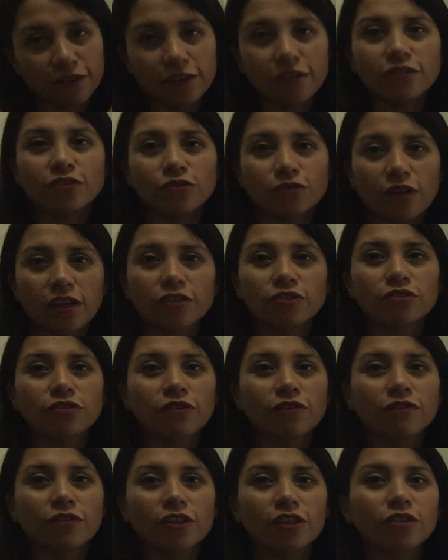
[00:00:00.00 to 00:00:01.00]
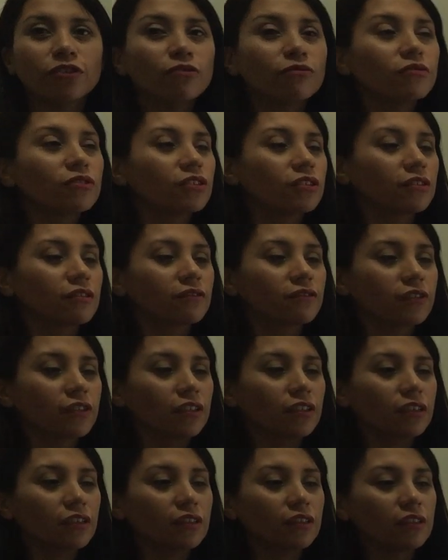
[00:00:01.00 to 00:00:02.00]
the structure of the use of
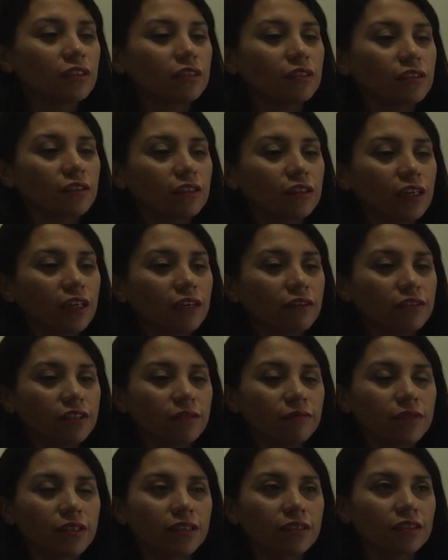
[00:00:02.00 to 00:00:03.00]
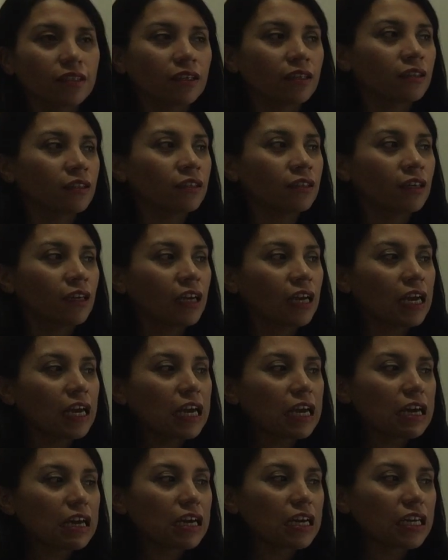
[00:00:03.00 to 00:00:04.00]
have something done,
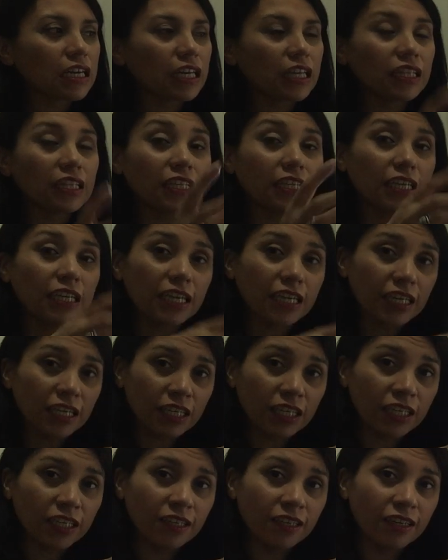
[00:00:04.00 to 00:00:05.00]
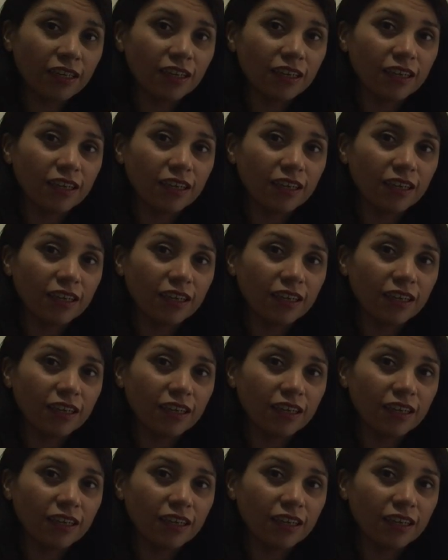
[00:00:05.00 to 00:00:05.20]
and at the end